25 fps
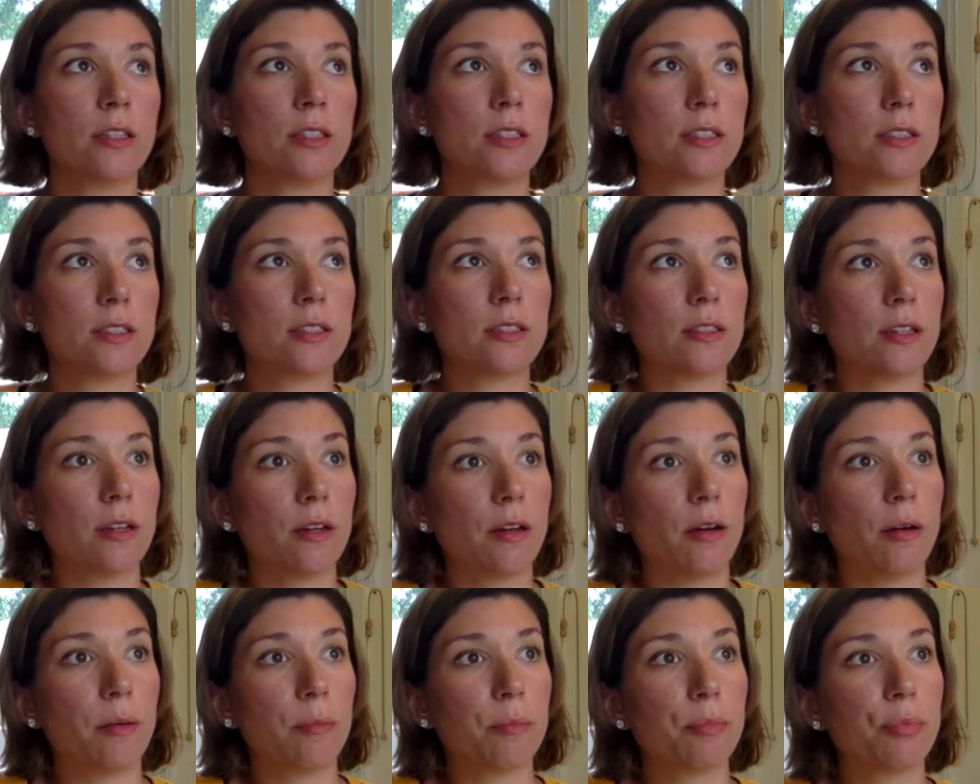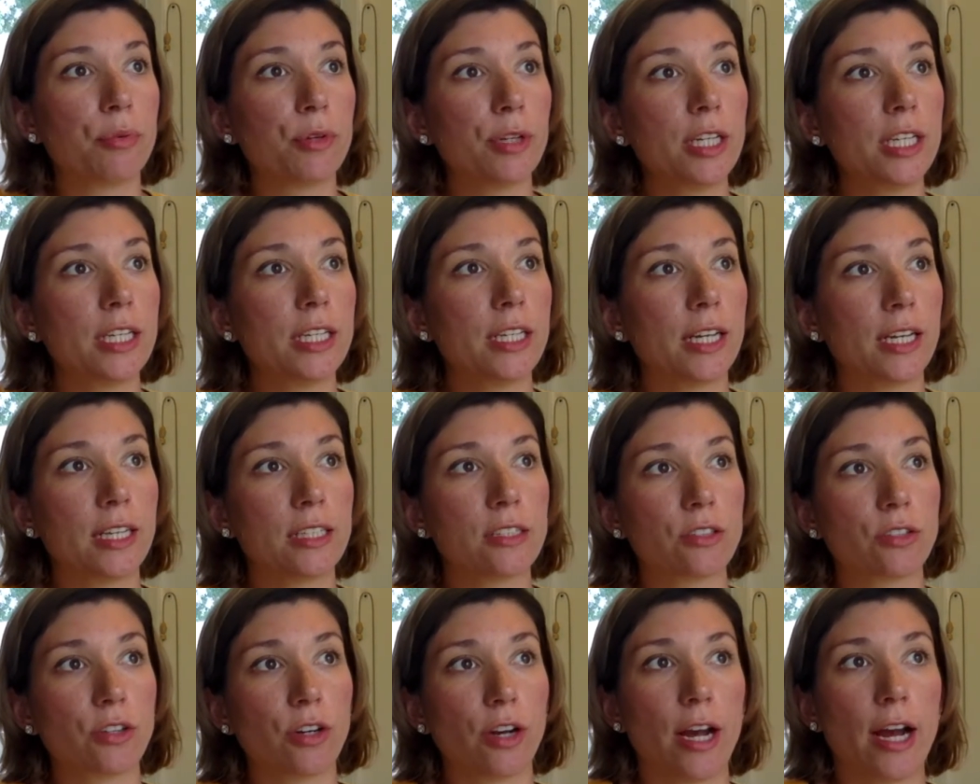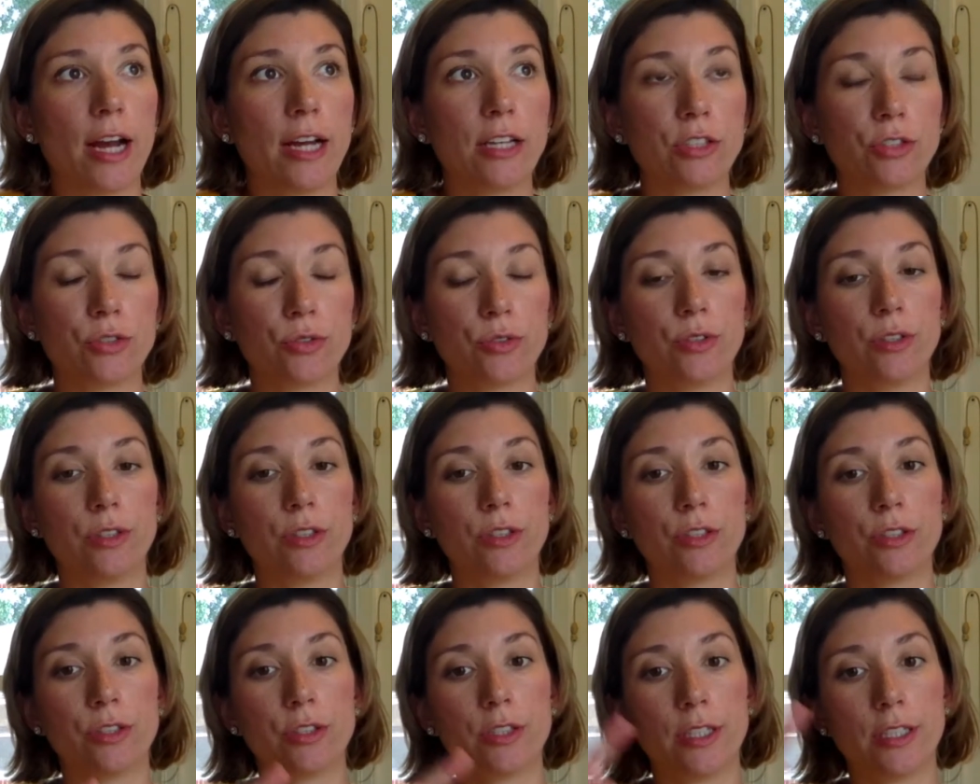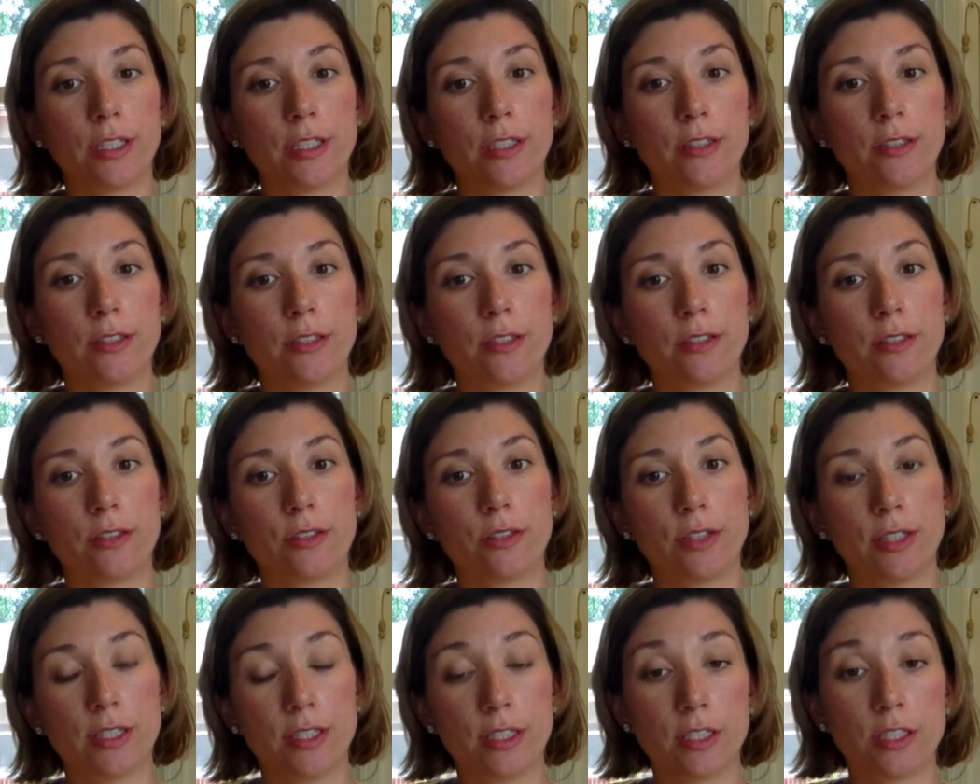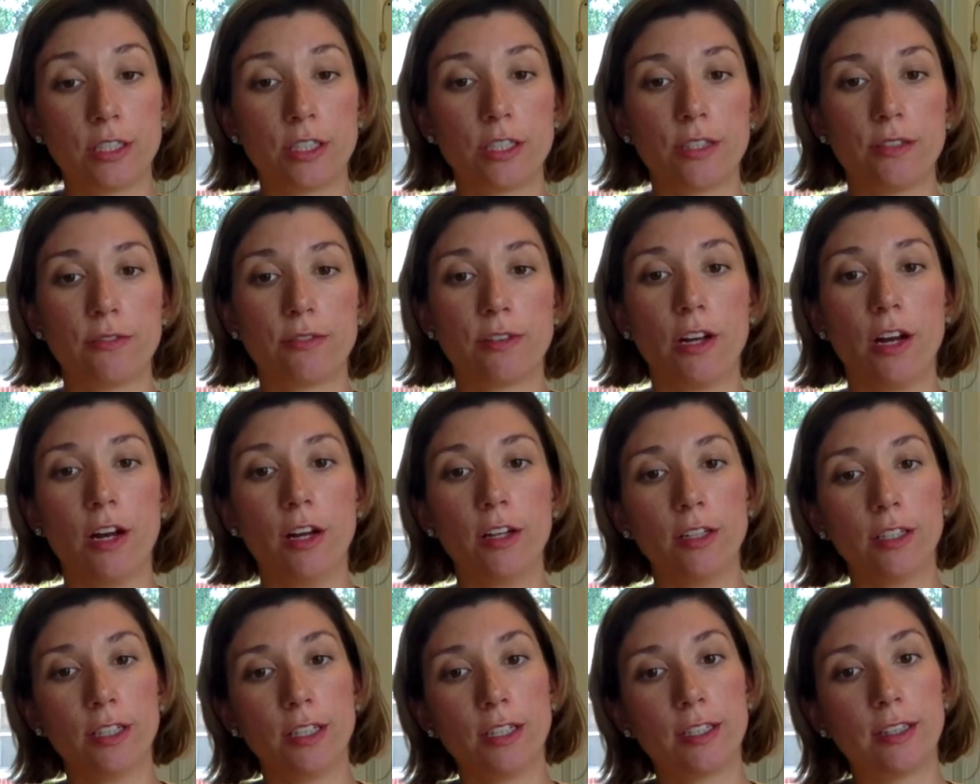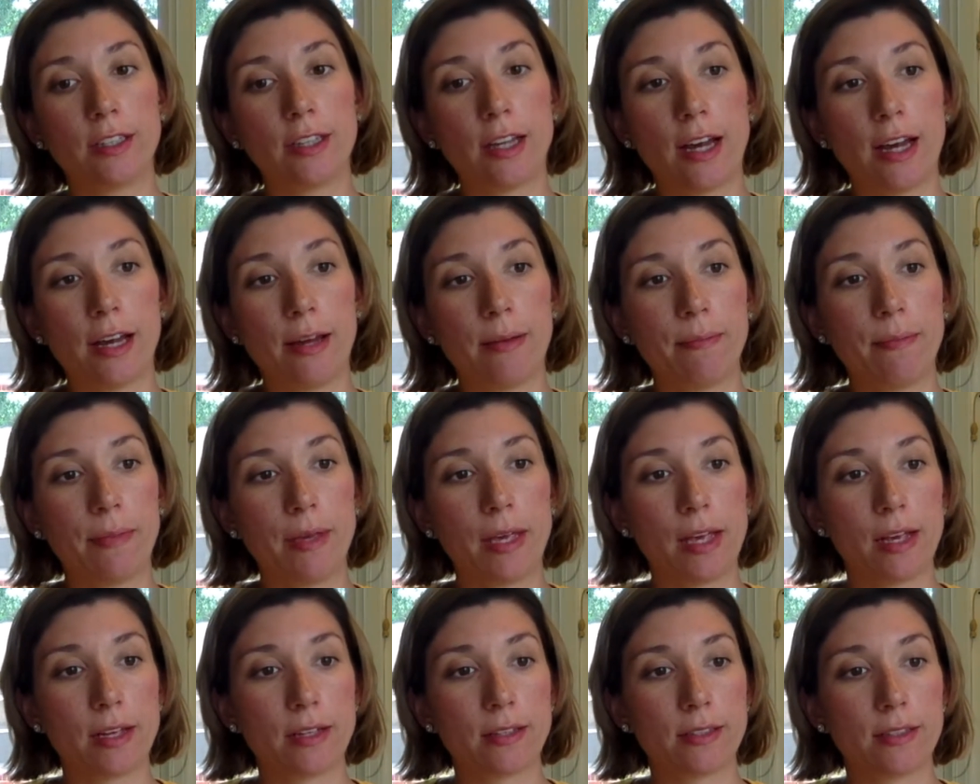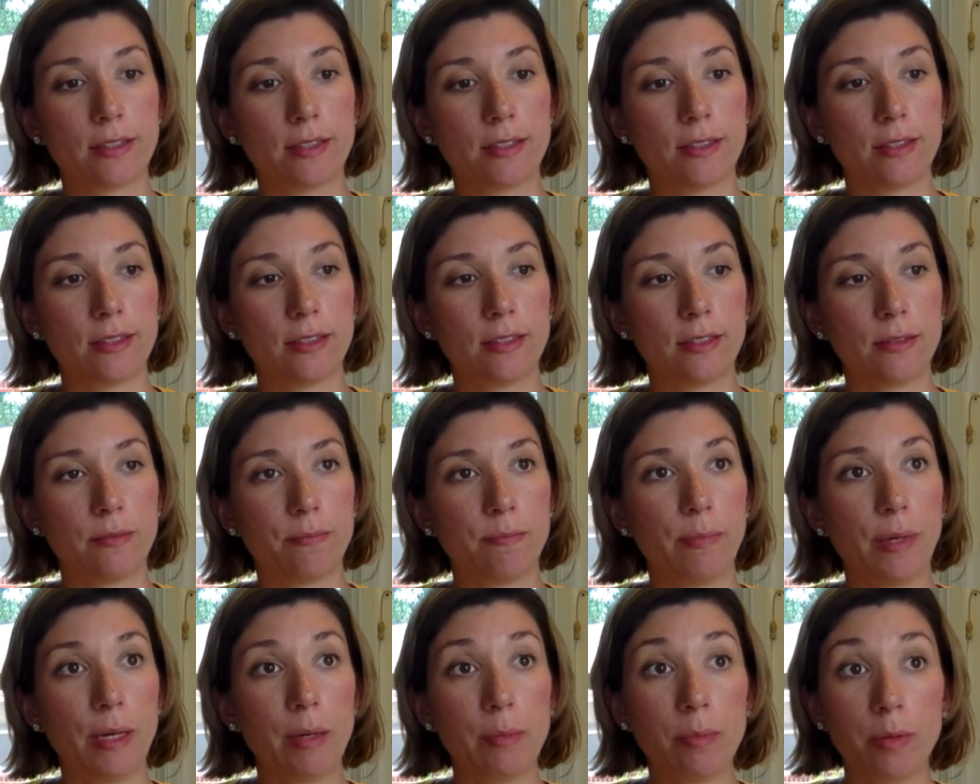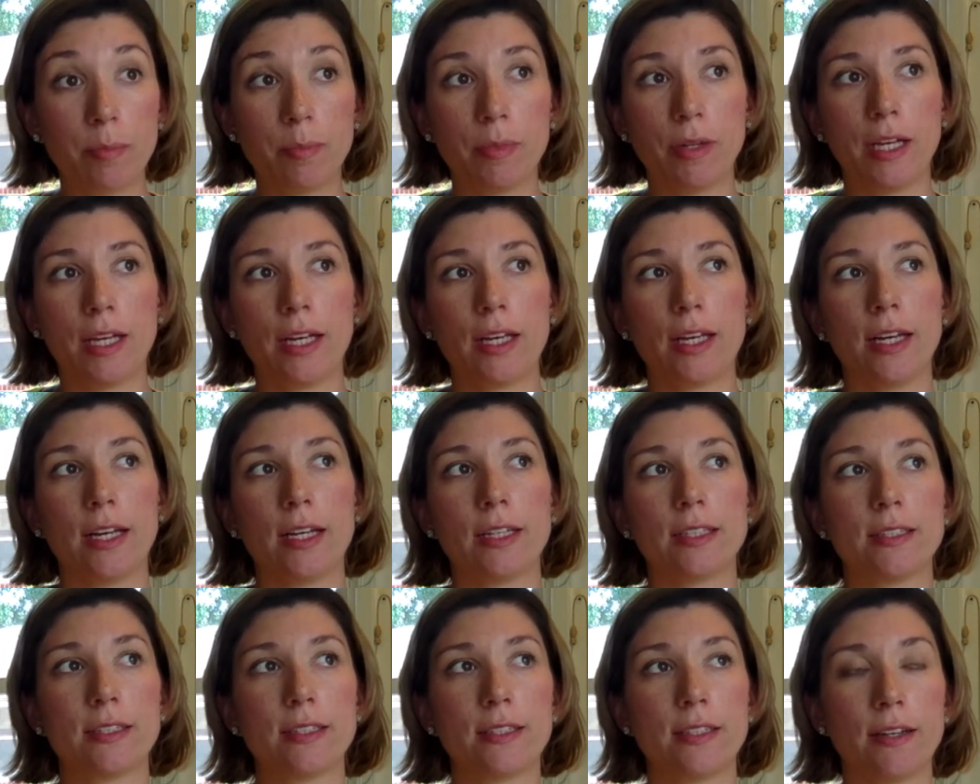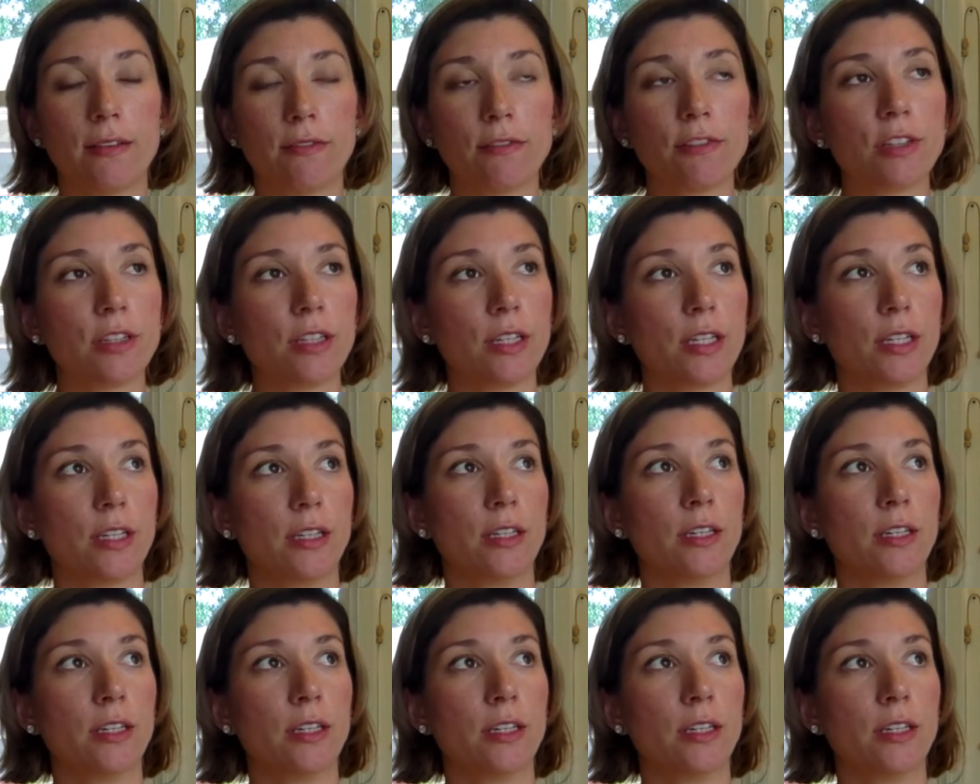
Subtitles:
some pretty nice gradual transition of color that makes baby blankets and everything